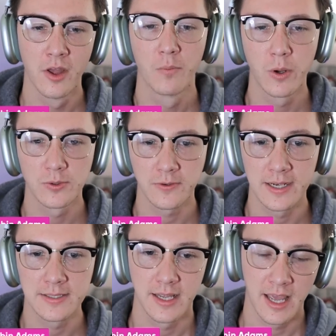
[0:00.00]

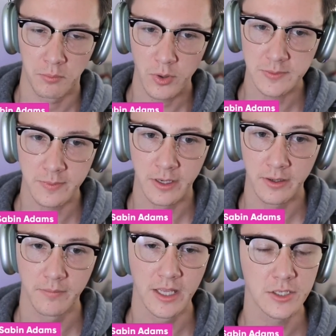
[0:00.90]
Postgres and Prisma,
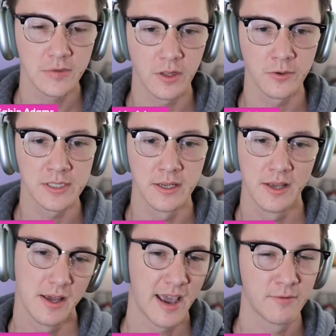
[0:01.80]
each of those
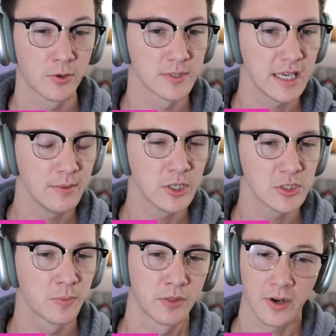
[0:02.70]
have their own schemas,
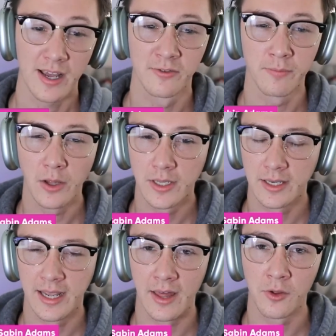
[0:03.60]
but they're kind of melded
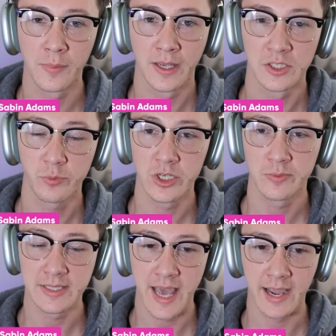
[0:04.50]
together because Prisma
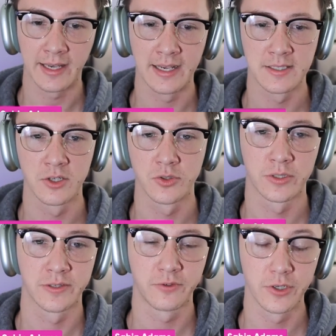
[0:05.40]
is acting as the source
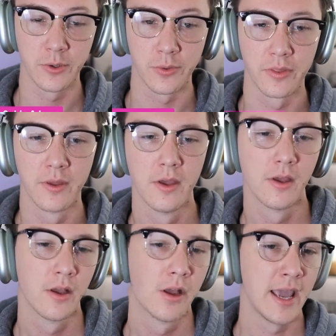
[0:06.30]
of truth.
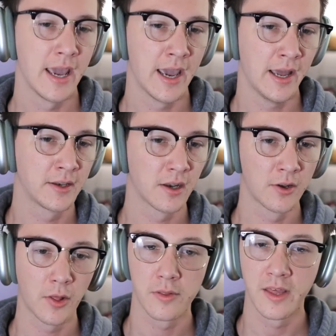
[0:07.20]
And
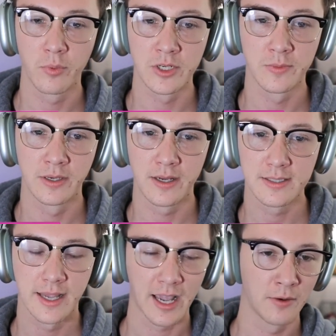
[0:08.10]
another thing Prisma does,
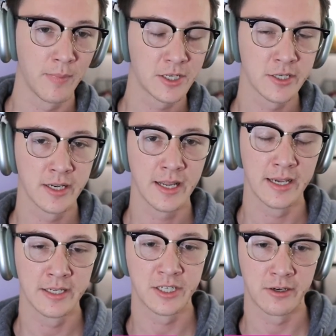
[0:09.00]
like I'd mentioned,
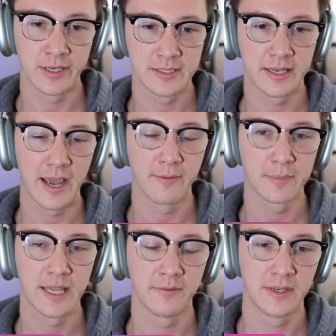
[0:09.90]
is generates a
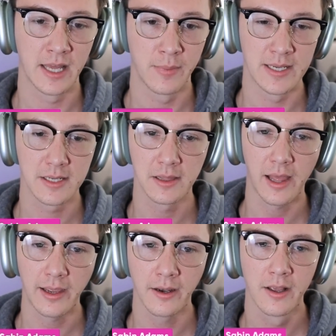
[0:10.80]
type-safe database
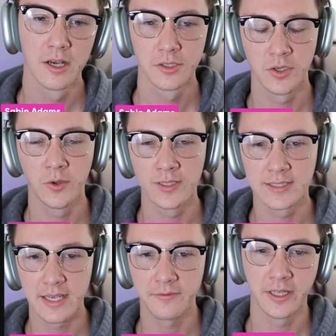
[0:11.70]
client, so you can
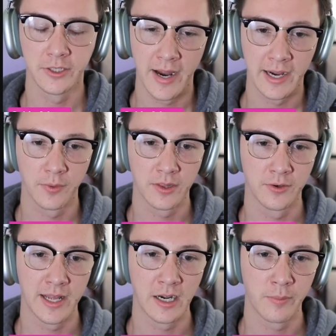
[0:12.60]
safely interact with your
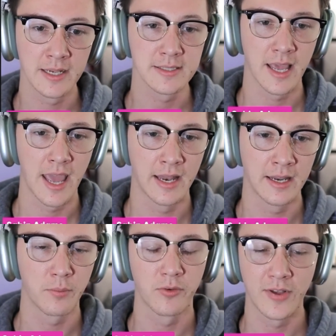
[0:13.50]
database, and it
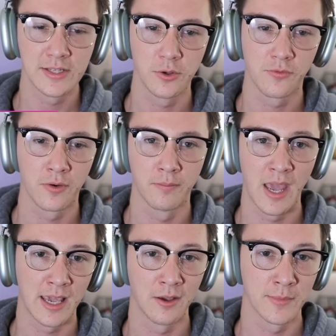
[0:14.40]
prevents you from
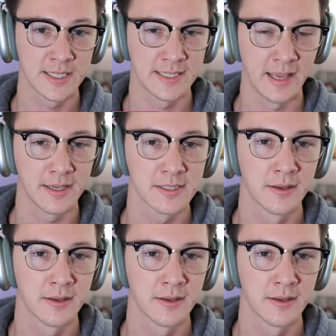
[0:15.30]
making mistakes.